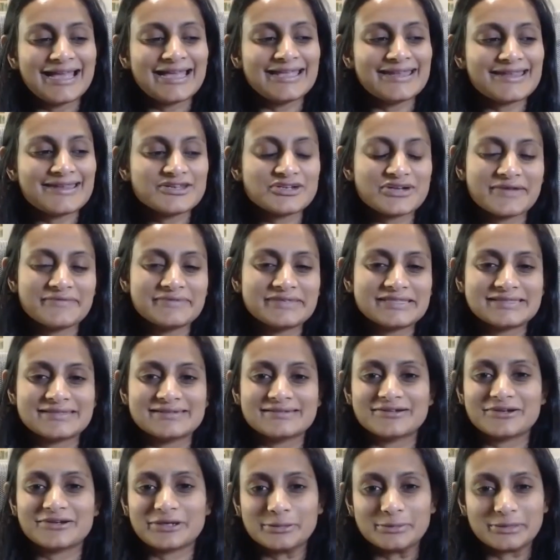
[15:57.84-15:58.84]
and Travis is an
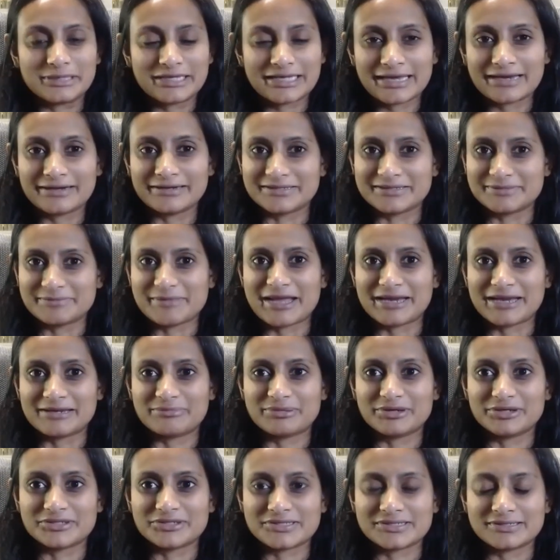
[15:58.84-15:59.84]
incredibly charismatic
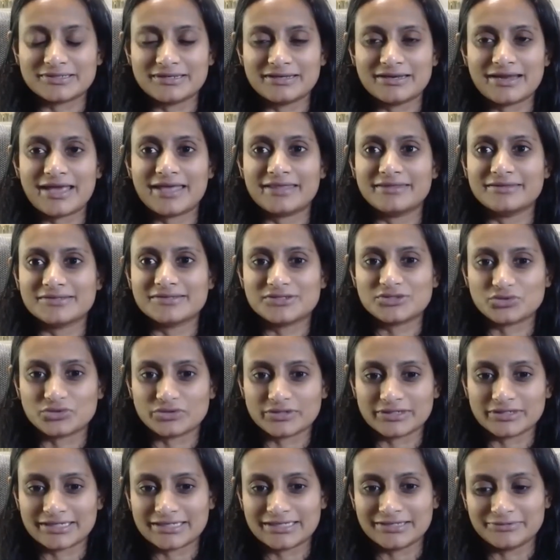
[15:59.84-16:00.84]
person, and the
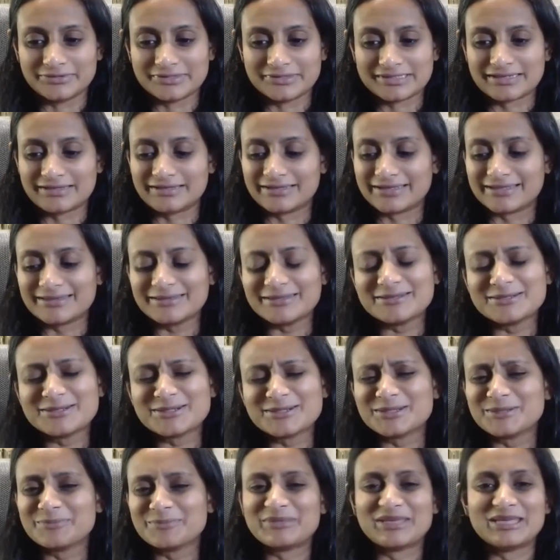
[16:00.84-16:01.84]
story he was telling, and
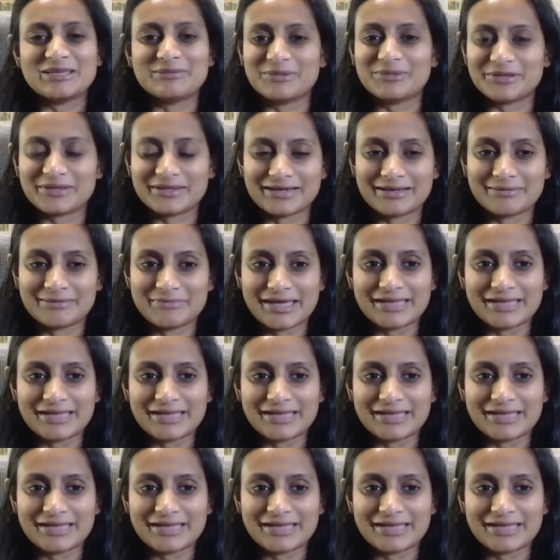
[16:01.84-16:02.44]
just the people that I